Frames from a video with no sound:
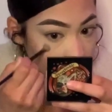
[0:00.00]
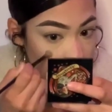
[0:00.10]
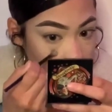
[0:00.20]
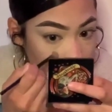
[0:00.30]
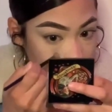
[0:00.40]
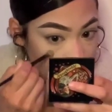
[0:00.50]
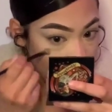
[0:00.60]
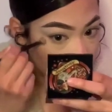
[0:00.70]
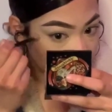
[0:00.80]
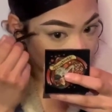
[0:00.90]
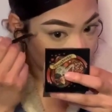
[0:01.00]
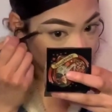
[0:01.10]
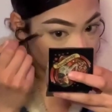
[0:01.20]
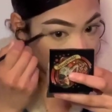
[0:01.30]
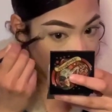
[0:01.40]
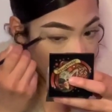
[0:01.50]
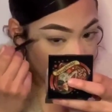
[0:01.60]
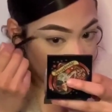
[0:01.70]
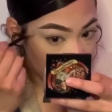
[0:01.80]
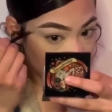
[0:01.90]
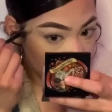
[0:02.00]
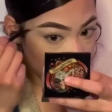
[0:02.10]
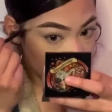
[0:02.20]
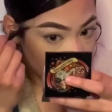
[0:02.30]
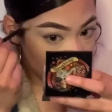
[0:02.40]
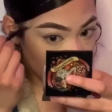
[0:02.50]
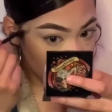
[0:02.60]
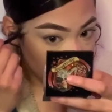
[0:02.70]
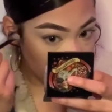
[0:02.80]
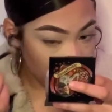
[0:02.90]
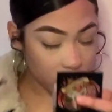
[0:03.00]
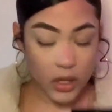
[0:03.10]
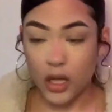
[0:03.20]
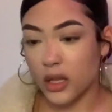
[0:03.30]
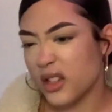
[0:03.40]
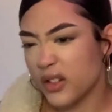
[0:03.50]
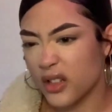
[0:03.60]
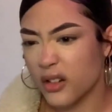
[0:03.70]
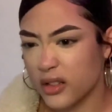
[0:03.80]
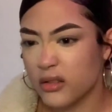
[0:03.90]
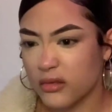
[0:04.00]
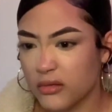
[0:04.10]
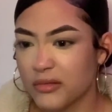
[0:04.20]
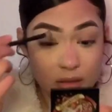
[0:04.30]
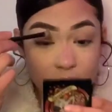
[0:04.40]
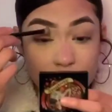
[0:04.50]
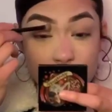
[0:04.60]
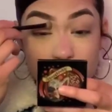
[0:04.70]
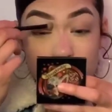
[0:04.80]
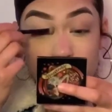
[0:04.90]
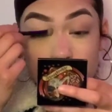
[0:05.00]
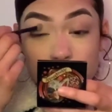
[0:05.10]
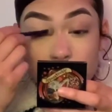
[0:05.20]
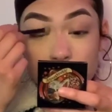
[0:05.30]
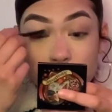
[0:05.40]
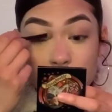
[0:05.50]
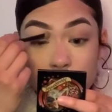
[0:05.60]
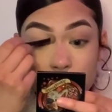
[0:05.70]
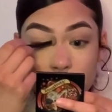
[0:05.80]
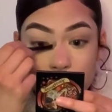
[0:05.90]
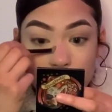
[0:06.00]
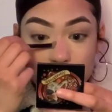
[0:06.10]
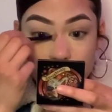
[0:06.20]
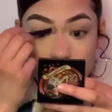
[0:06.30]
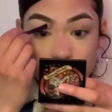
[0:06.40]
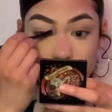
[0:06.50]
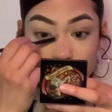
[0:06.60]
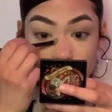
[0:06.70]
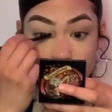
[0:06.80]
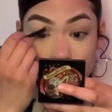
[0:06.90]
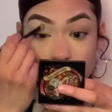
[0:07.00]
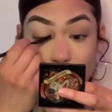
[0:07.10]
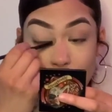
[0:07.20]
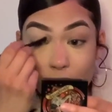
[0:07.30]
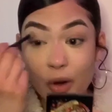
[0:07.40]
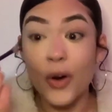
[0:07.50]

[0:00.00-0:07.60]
aside from that, yeah, that's how I started. And before all of that, you were singing, because I remember that's how